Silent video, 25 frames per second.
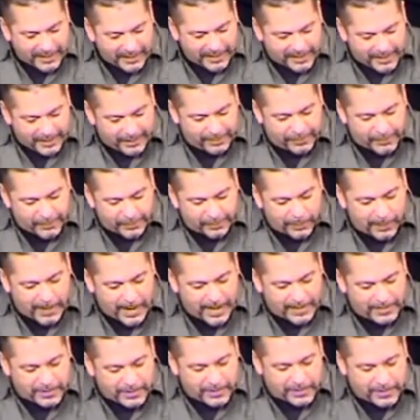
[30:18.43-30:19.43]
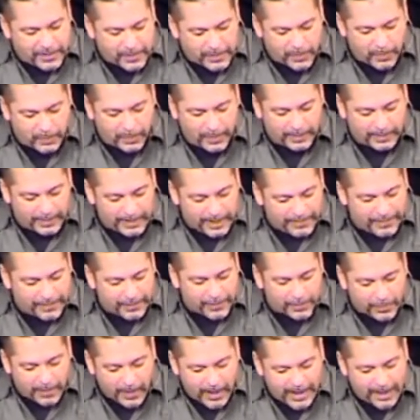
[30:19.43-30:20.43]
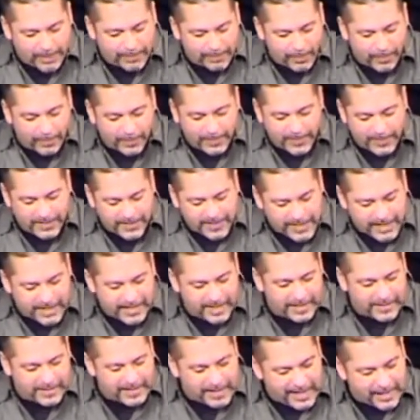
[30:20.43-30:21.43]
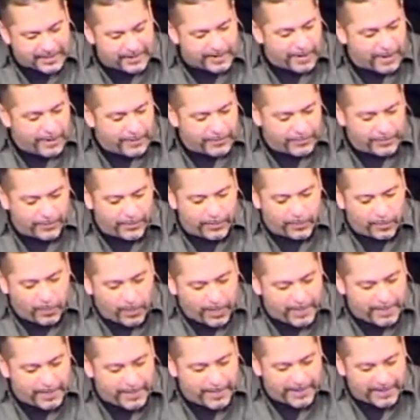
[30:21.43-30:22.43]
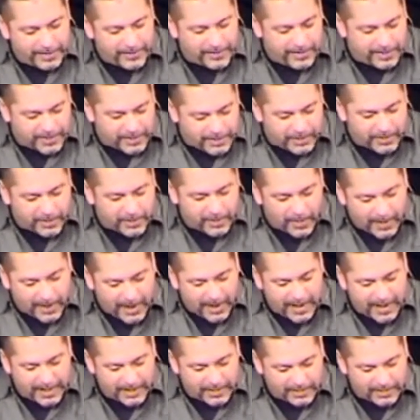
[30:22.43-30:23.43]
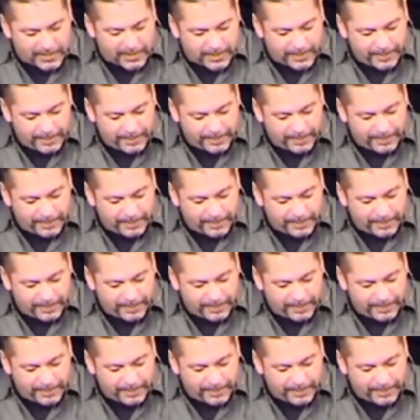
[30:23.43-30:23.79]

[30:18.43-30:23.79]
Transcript: gift of righteousness will live in triumph over sin and death through the one man, Jesus Christ.